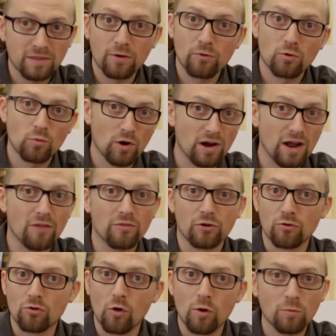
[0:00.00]
and they would work out
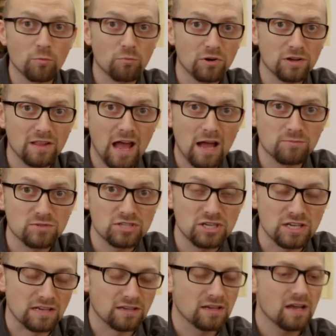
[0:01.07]
their normal pre-lab
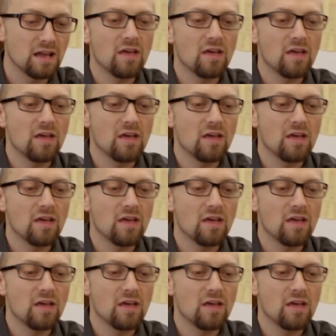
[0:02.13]
sheet.